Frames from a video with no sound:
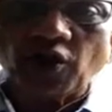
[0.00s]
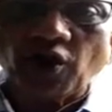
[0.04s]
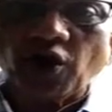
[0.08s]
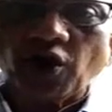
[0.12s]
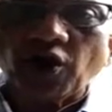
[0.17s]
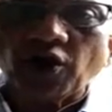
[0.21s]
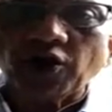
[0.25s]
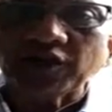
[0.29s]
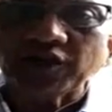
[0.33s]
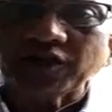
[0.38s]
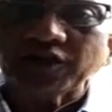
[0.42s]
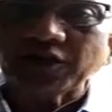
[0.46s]

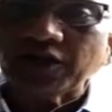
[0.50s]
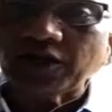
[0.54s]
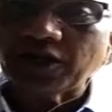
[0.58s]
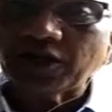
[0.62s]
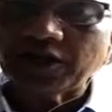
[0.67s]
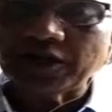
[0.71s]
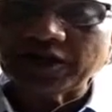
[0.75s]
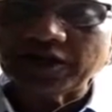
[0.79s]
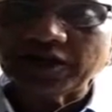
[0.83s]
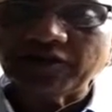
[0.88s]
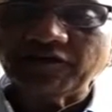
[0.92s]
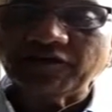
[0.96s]
on
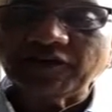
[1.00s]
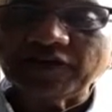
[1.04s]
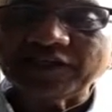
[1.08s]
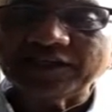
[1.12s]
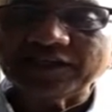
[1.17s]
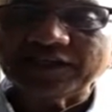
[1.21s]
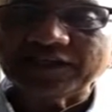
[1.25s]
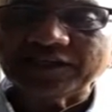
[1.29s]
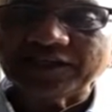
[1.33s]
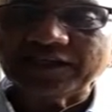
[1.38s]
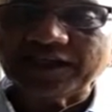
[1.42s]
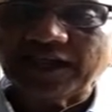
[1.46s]

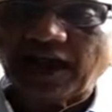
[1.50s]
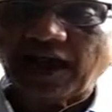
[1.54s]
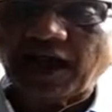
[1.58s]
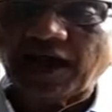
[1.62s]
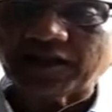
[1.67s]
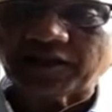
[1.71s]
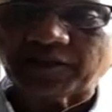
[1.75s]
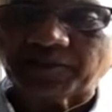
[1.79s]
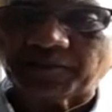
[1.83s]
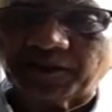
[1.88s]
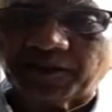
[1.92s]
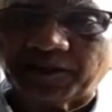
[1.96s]
reaching the
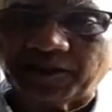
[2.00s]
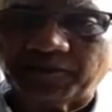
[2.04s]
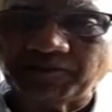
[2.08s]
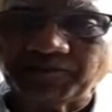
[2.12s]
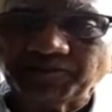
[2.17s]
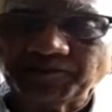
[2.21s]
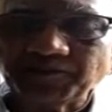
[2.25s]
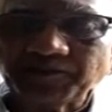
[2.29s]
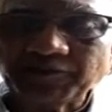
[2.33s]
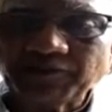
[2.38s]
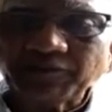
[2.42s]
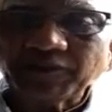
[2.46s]
Atman.
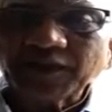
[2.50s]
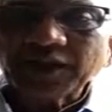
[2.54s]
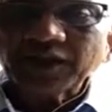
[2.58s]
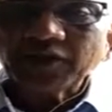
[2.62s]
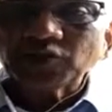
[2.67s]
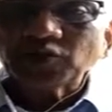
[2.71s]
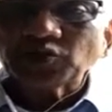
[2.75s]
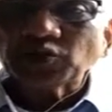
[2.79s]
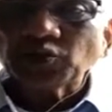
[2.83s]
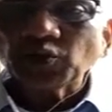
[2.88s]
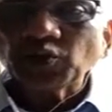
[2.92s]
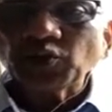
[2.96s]

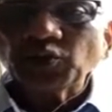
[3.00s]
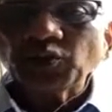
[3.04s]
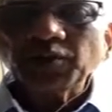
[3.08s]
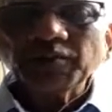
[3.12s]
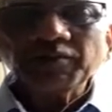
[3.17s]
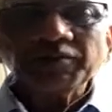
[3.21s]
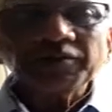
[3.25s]
So